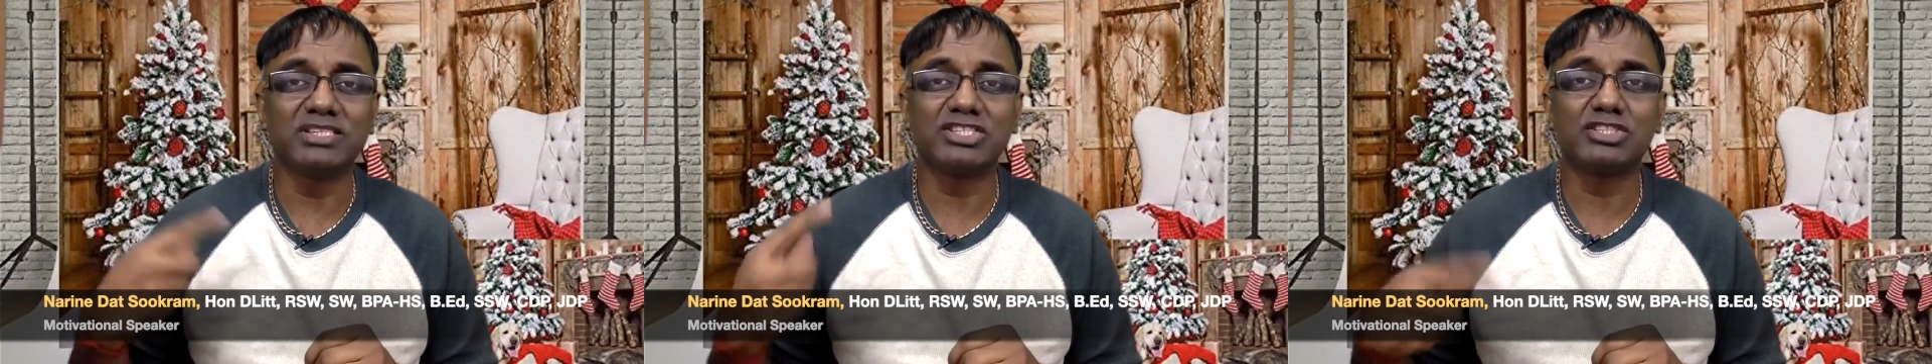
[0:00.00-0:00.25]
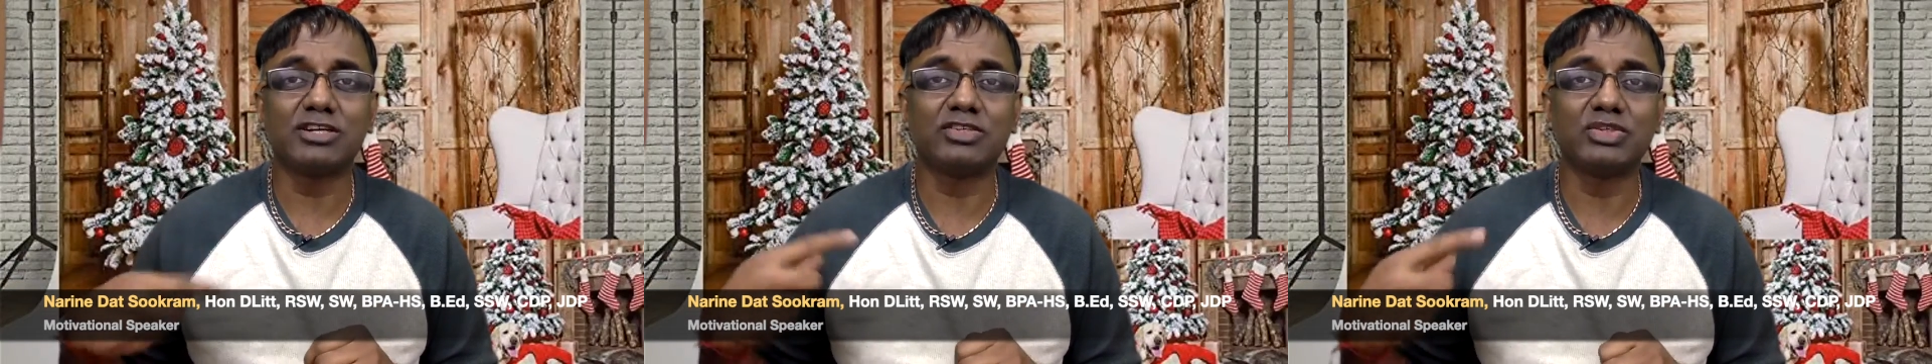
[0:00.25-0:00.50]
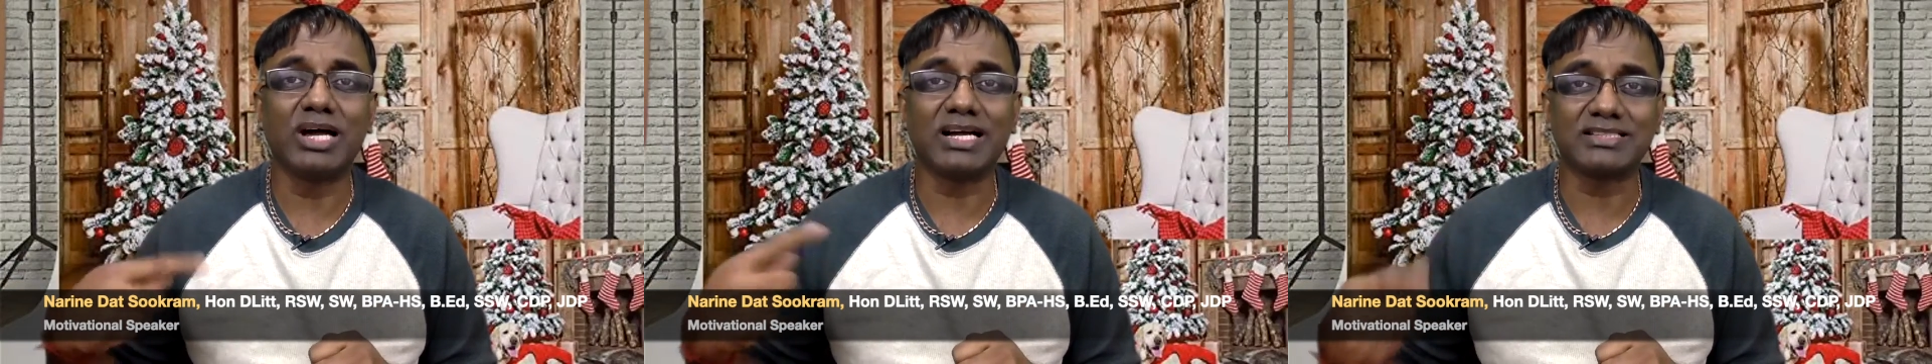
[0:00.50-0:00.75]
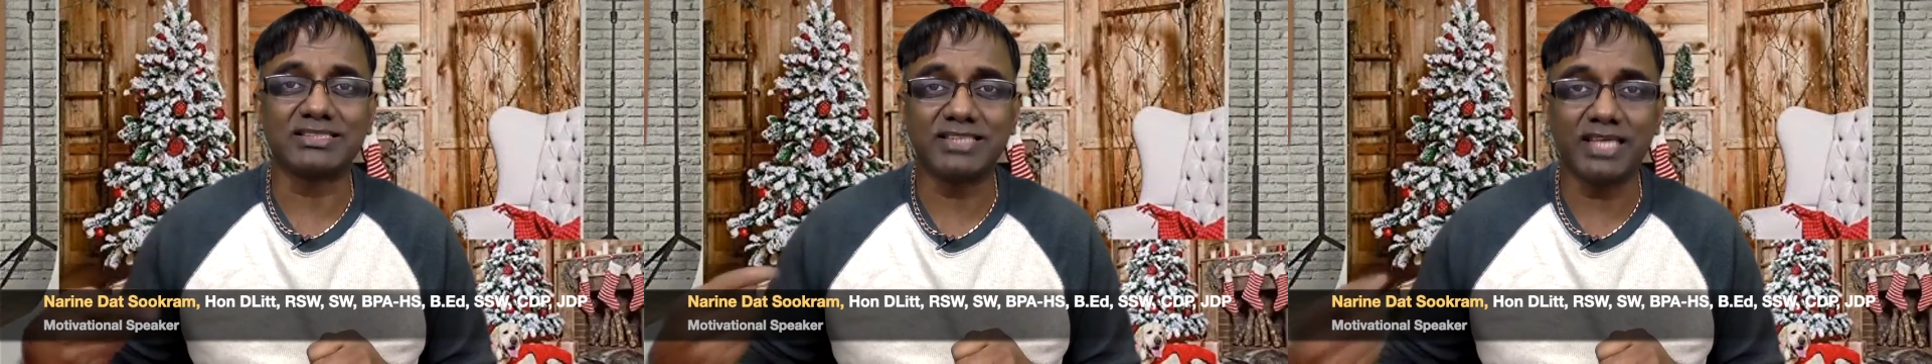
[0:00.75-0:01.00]
they start to
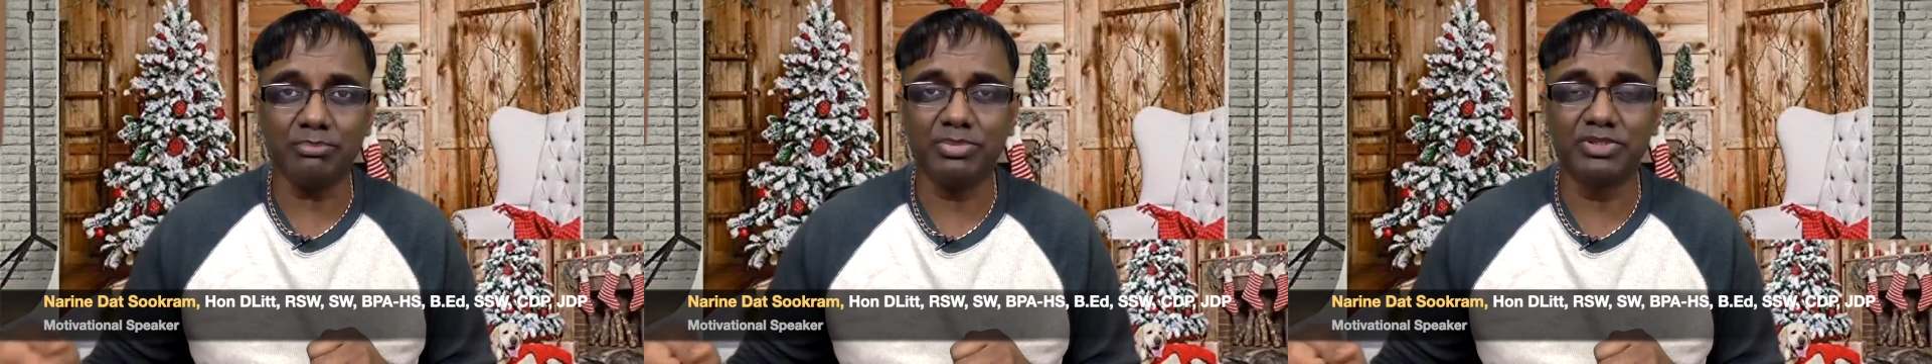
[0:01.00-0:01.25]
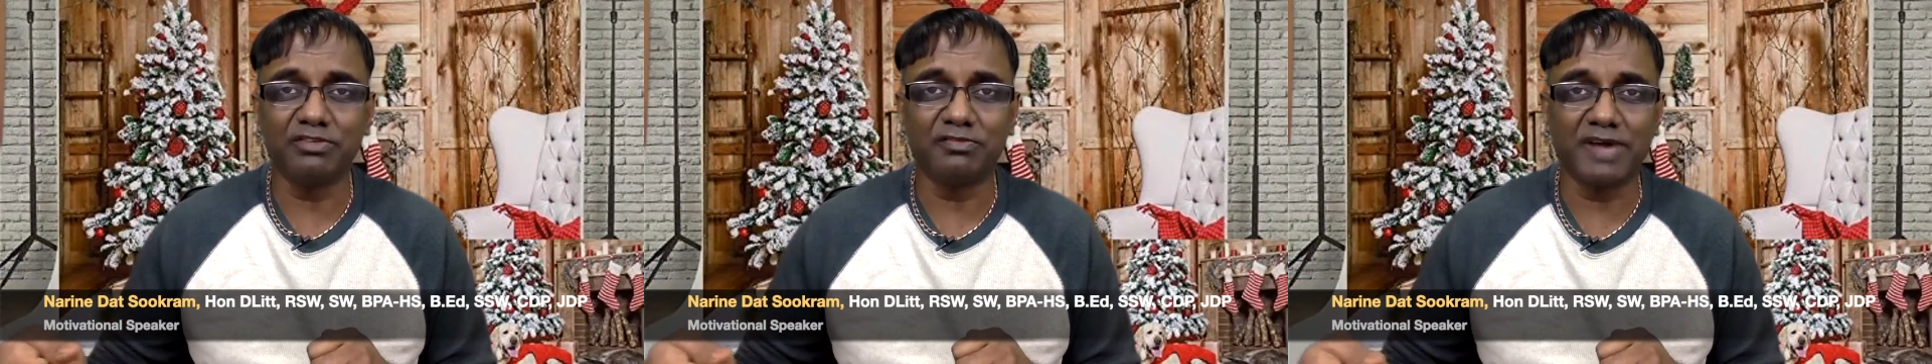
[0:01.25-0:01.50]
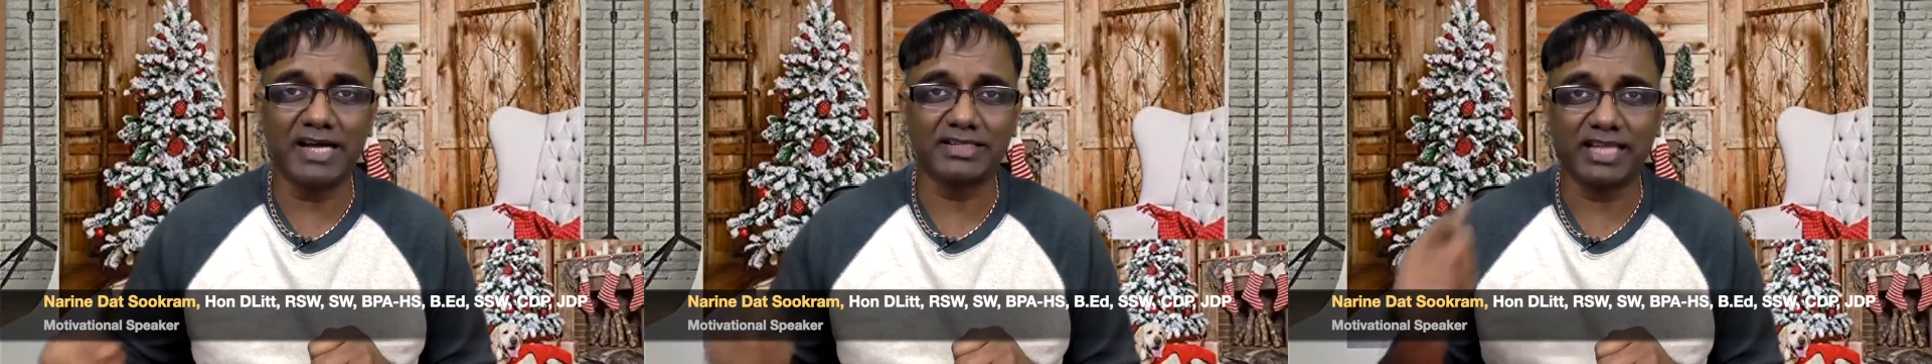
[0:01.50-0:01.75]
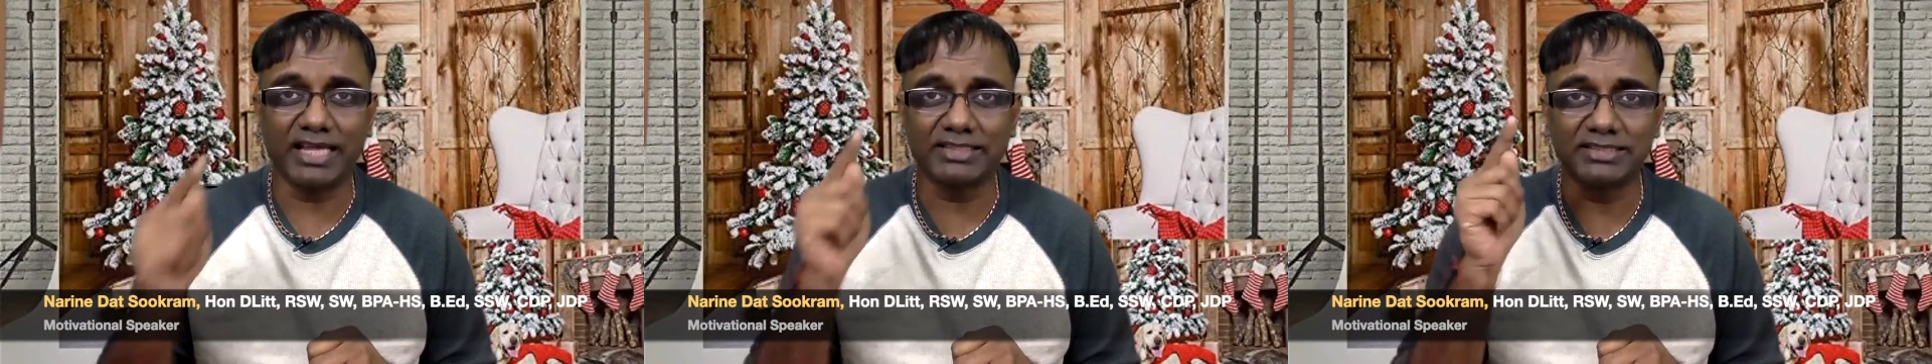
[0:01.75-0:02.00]
accept the
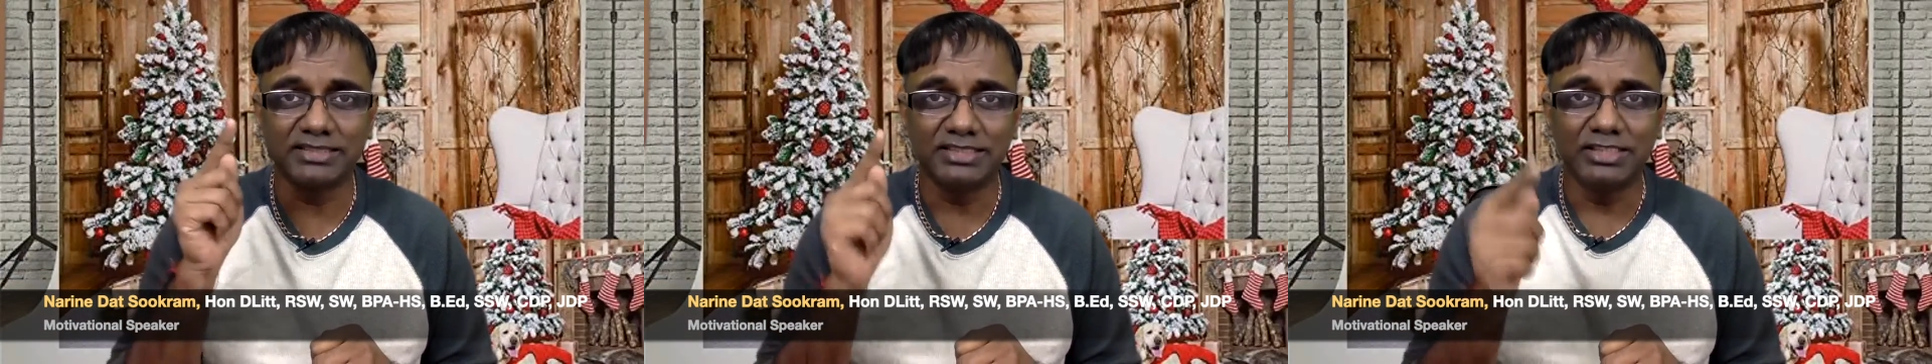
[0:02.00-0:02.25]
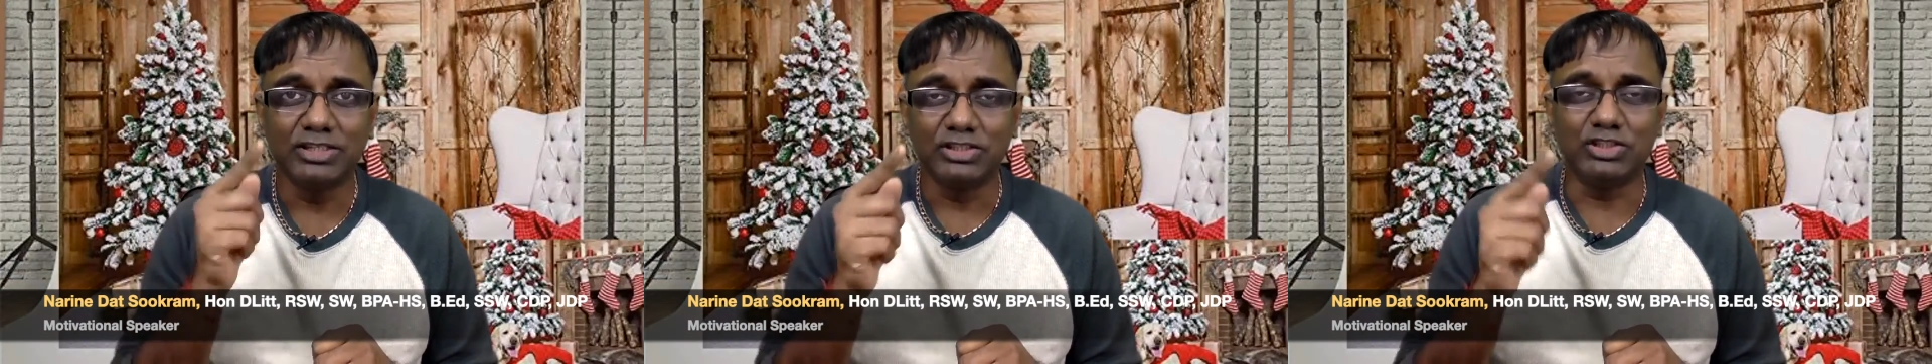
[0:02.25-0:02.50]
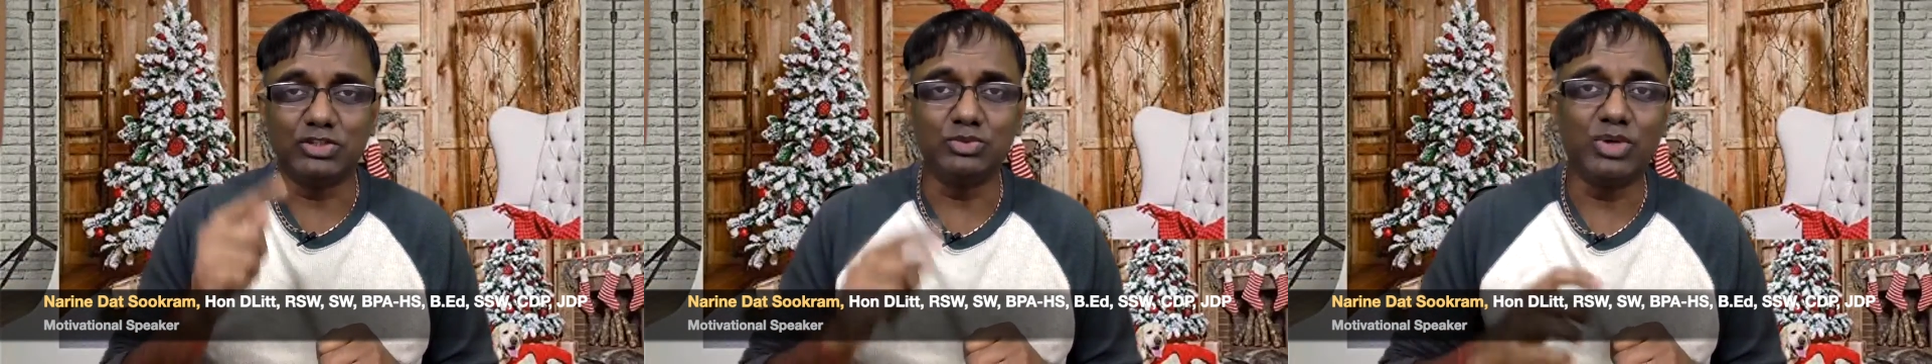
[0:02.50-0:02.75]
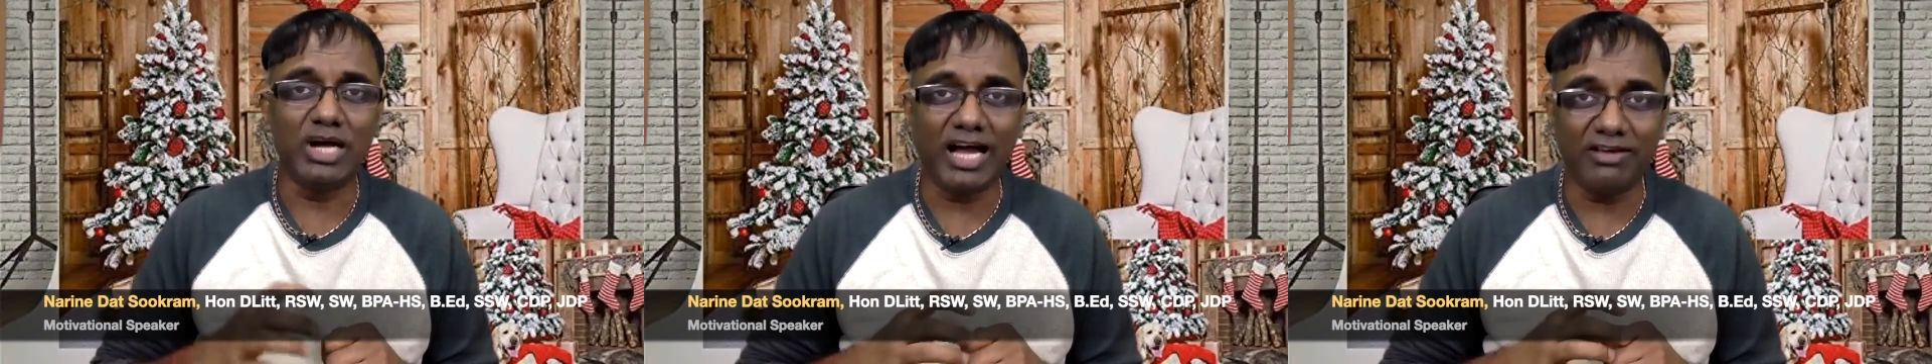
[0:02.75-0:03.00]
fact that
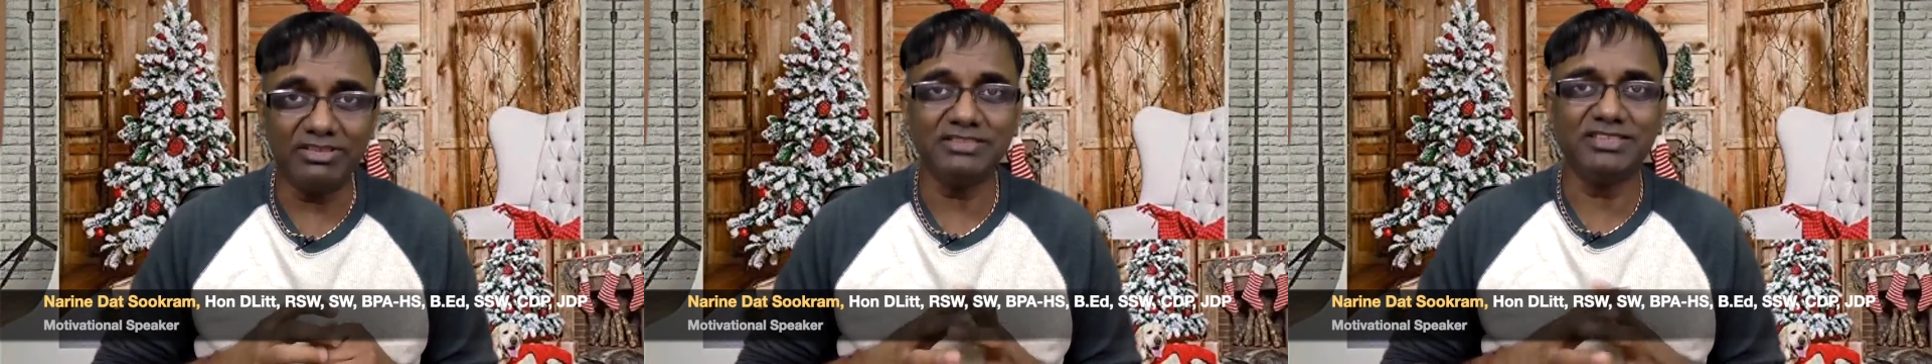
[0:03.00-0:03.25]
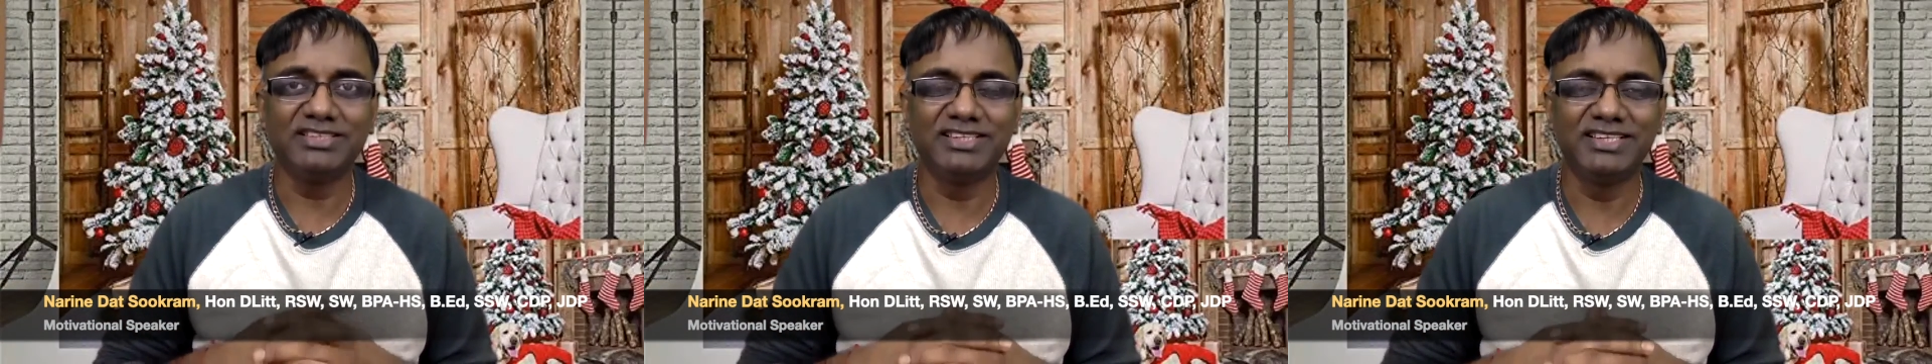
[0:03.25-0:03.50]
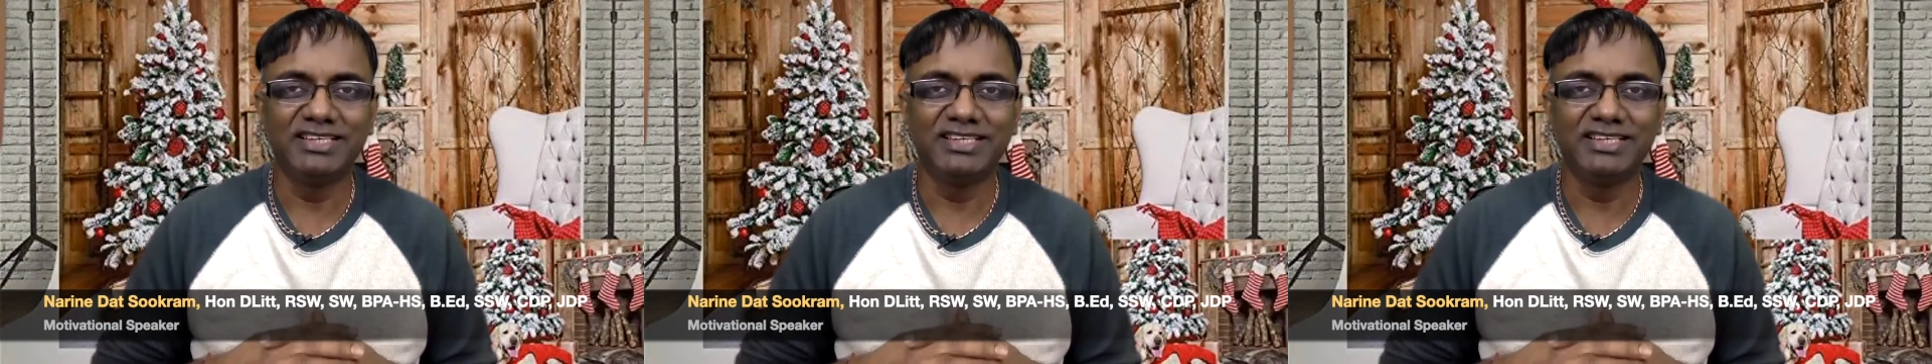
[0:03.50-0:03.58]
you have it,